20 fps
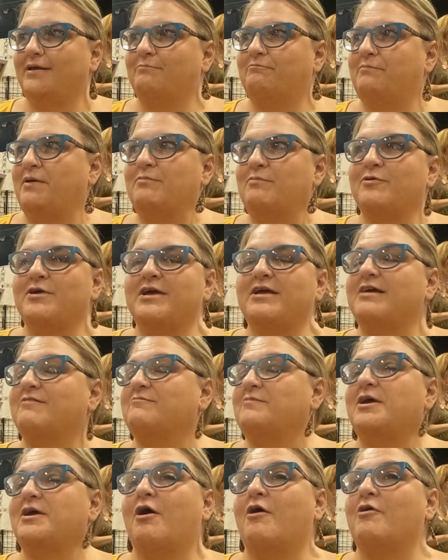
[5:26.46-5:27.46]
people can give
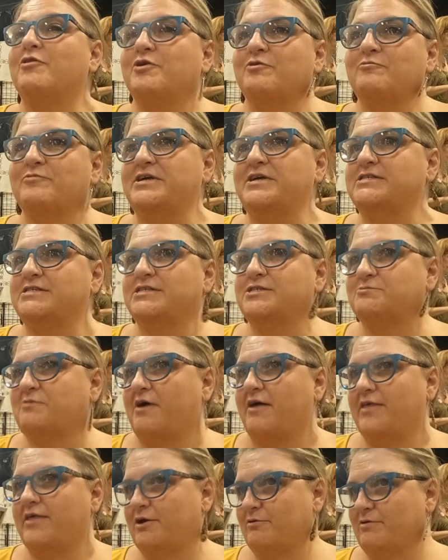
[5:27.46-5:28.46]
me all their reasons
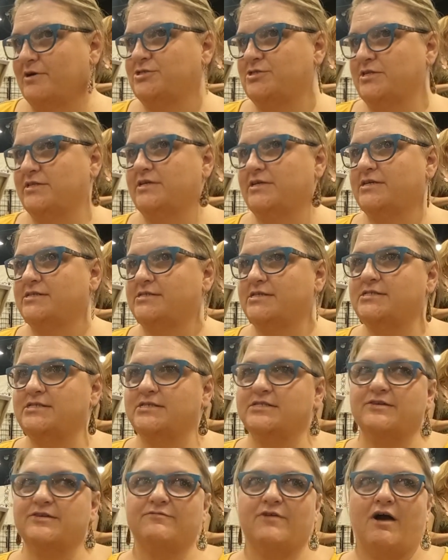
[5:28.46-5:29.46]
why they question the
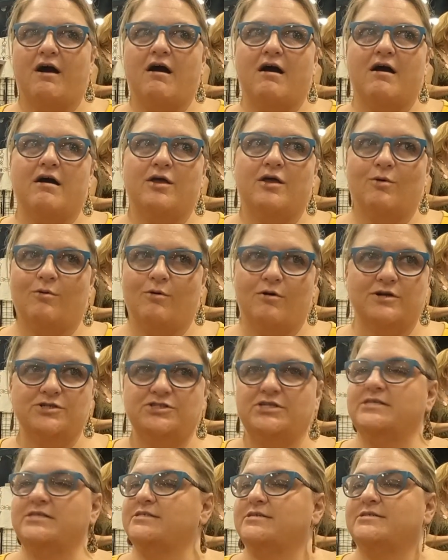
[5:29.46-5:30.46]
existence of God or
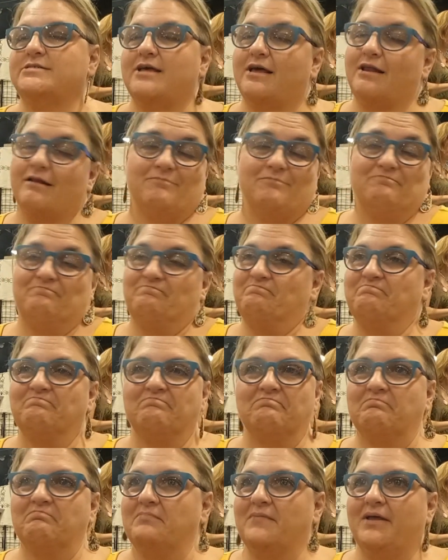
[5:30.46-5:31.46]
Jesus, and
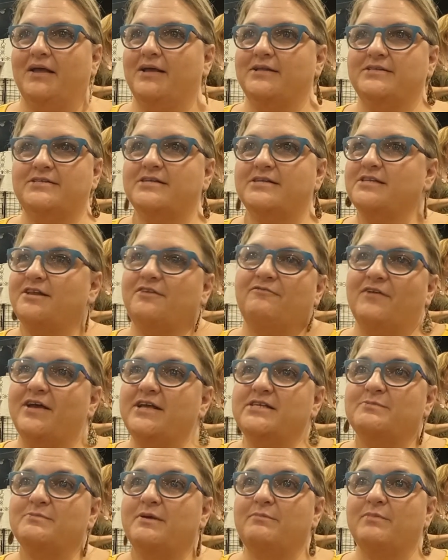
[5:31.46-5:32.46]
it doesn't
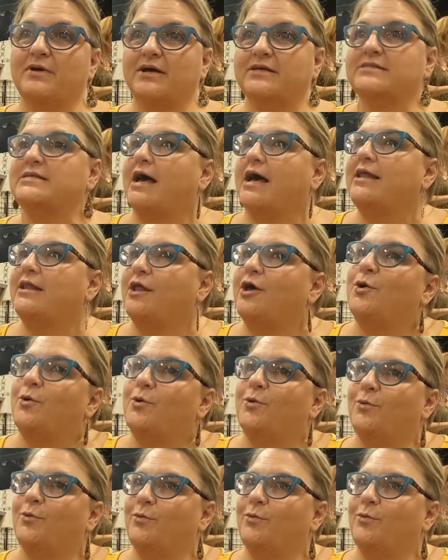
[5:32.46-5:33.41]
faze me because I know.